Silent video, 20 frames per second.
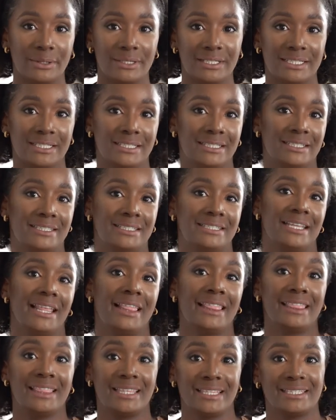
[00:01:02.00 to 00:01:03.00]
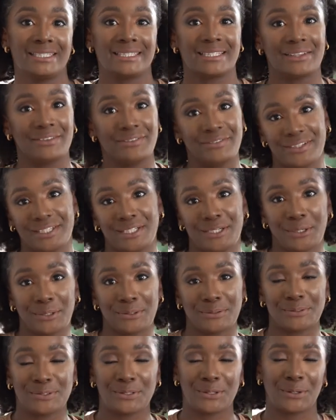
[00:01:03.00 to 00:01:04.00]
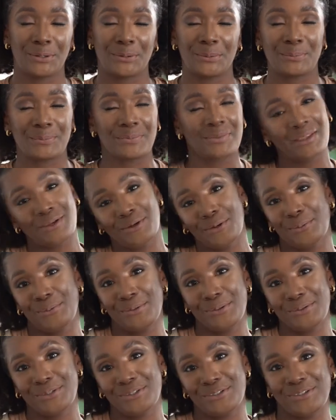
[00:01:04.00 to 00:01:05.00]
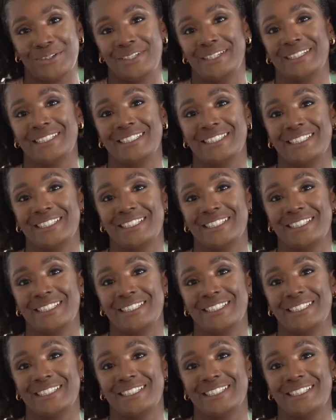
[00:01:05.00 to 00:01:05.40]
it is in this video. So hope you enjoy.